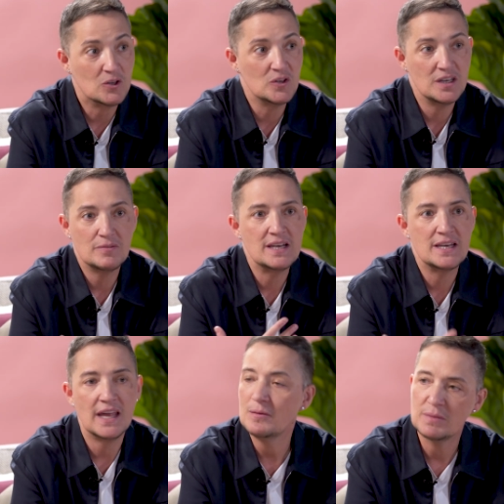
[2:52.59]
couldn't
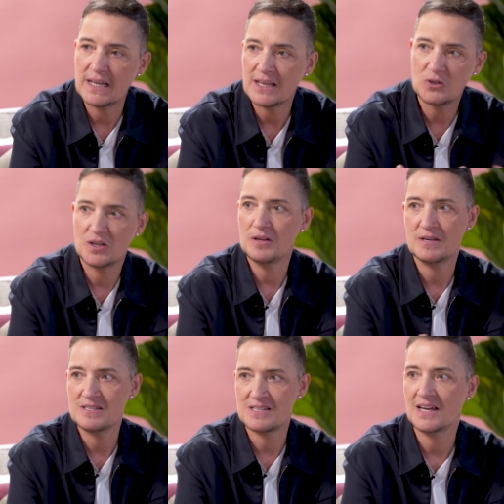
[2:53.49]
even name it, I couldn't
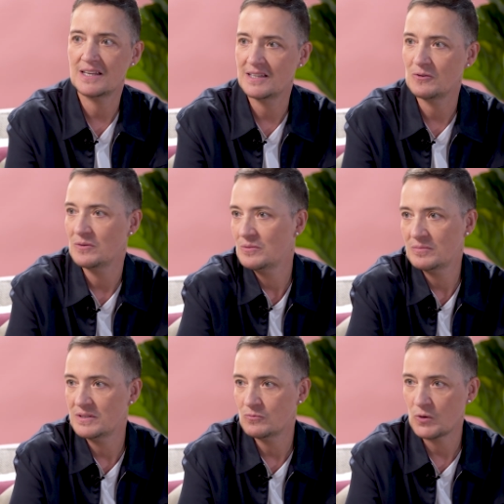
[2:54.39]
even say the,
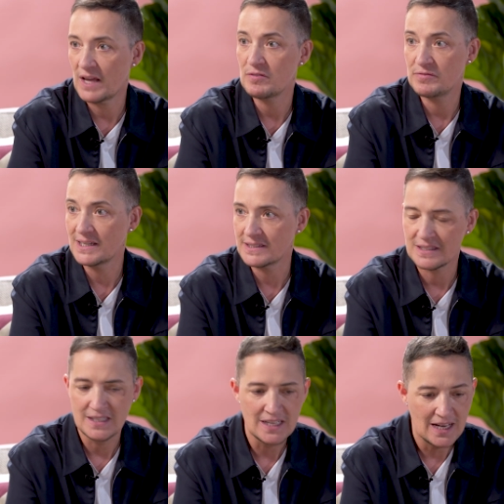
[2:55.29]
what I felt.
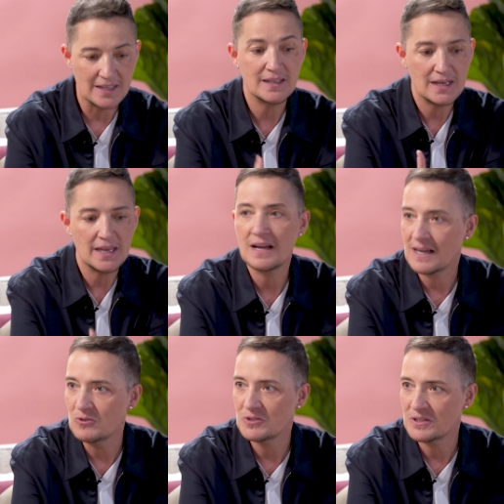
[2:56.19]
And then I
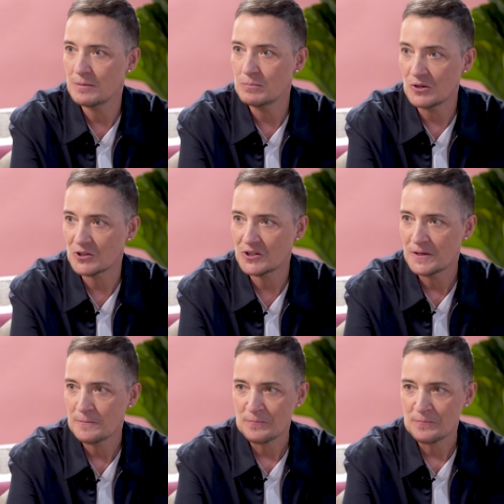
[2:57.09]
encountered a book.